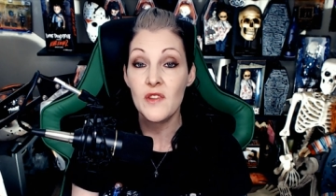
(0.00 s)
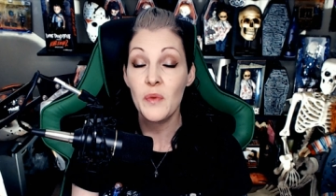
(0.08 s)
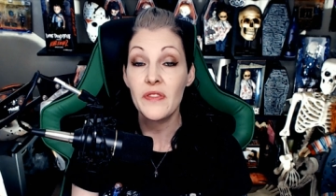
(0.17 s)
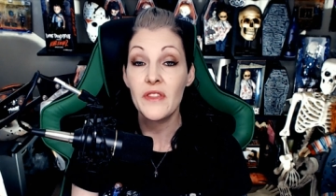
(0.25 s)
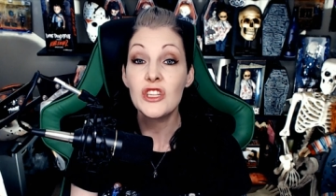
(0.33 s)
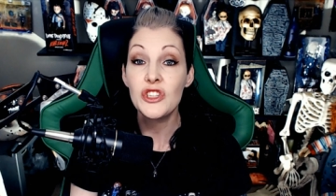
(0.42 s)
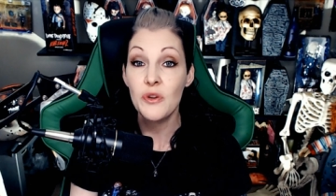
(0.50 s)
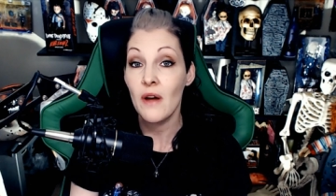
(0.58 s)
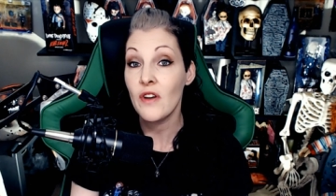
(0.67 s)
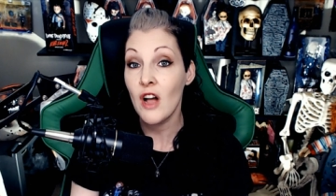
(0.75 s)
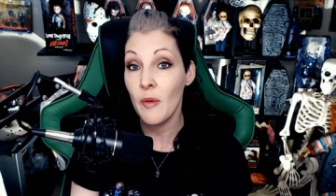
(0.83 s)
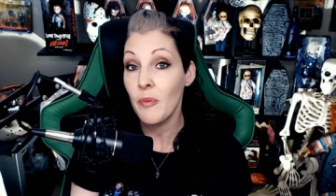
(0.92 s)
but they do have
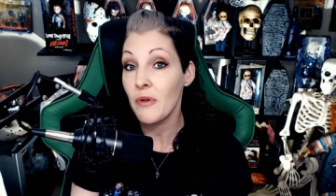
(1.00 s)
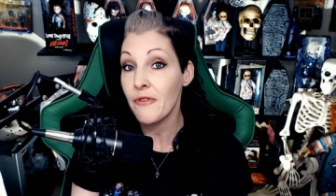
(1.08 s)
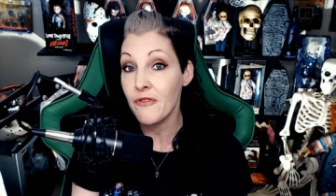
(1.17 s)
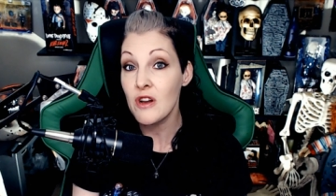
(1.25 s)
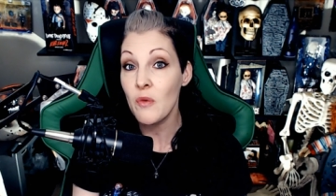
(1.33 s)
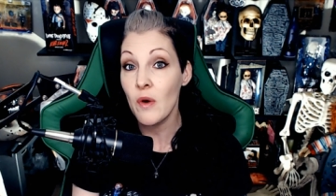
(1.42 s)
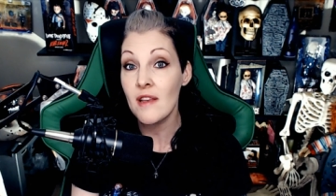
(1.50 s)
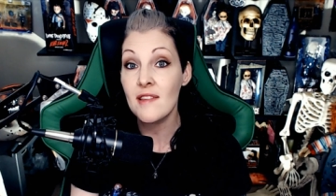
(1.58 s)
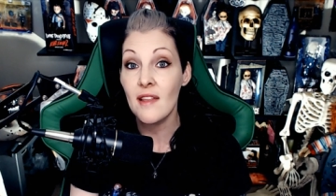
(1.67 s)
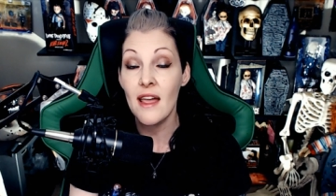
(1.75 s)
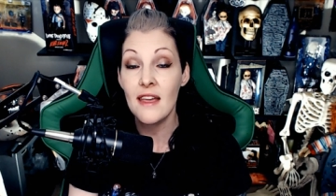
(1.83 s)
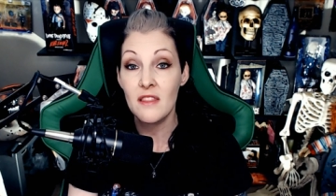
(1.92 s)
a couple of free ones
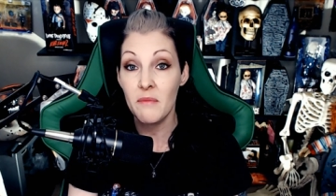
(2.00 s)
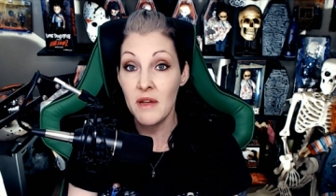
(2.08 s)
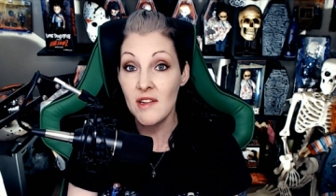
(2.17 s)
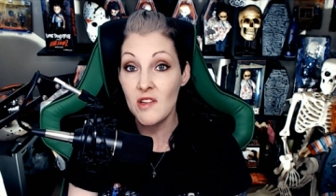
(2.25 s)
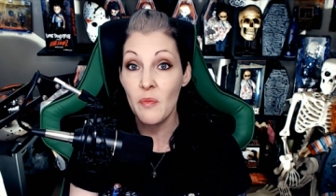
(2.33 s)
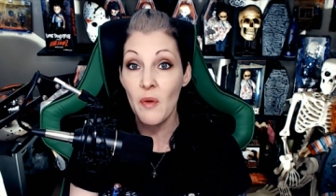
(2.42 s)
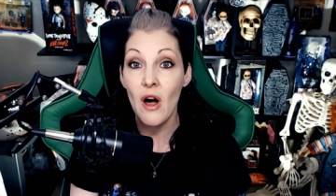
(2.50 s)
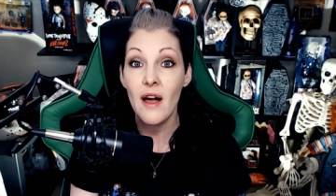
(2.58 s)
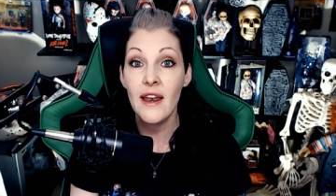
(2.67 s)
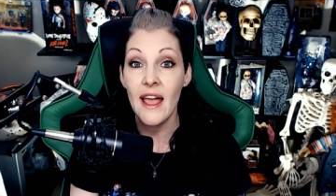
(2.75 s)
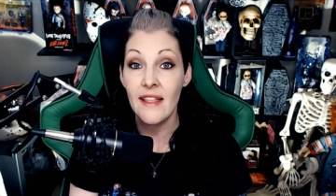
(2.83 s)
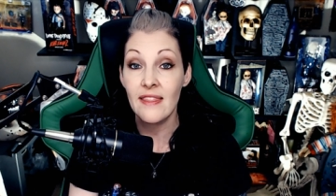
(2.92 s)
like the Mixer Bot
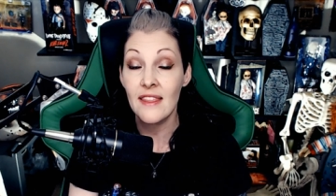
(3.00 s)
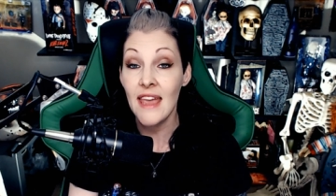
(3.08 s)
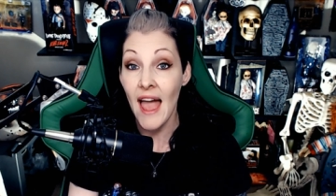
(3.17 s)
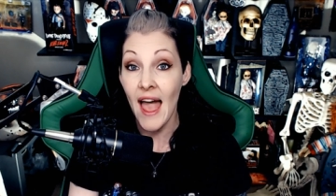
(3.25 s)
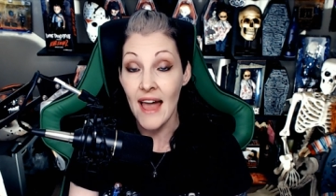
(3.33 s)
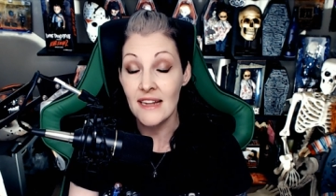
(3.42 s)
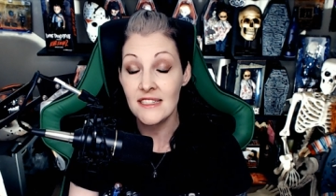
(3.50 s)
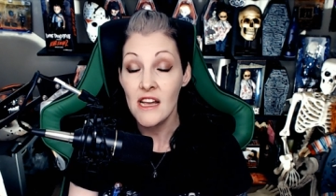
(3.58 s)
and the Cat.